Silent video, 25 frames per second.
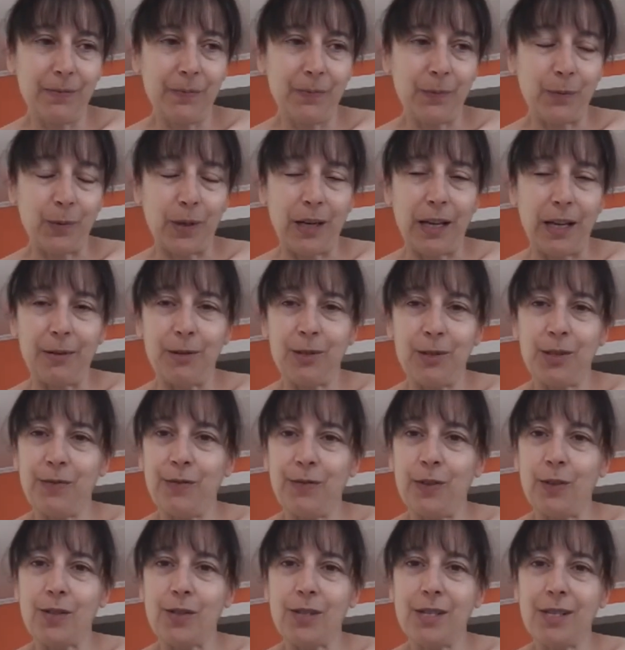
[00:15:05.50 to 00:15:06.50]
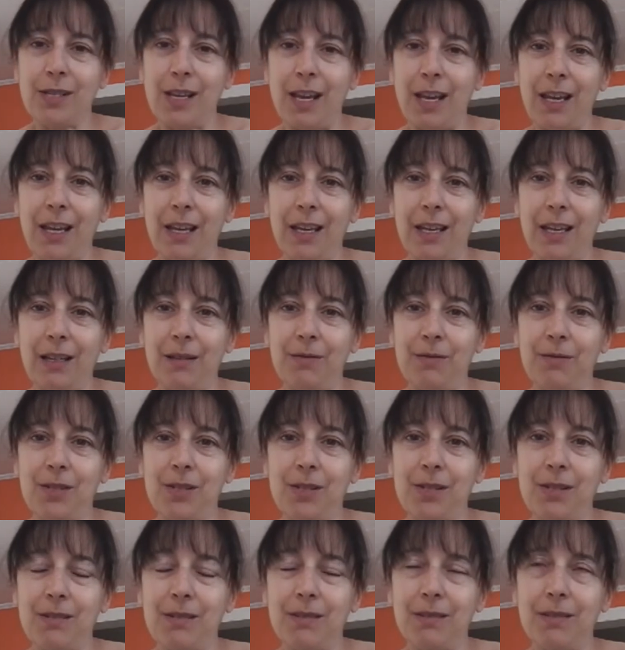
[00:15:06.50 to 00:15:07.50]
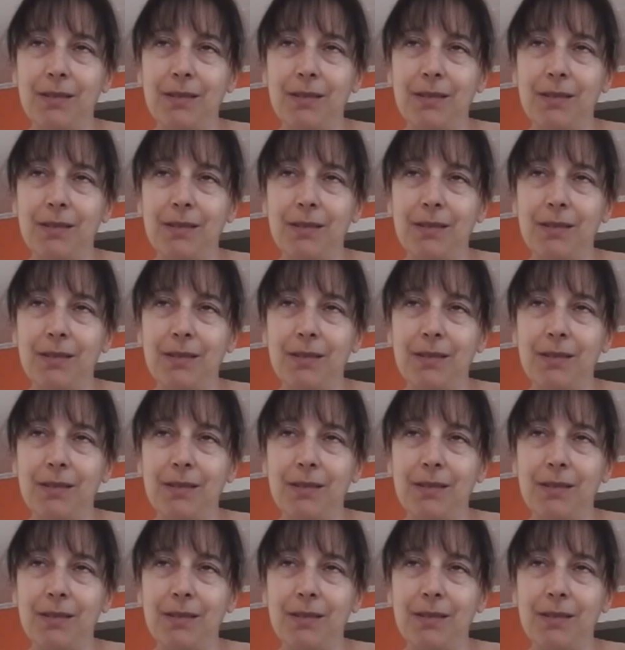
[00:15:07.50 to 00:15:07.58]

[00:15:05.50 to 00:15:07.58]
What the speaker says: when I was first saved,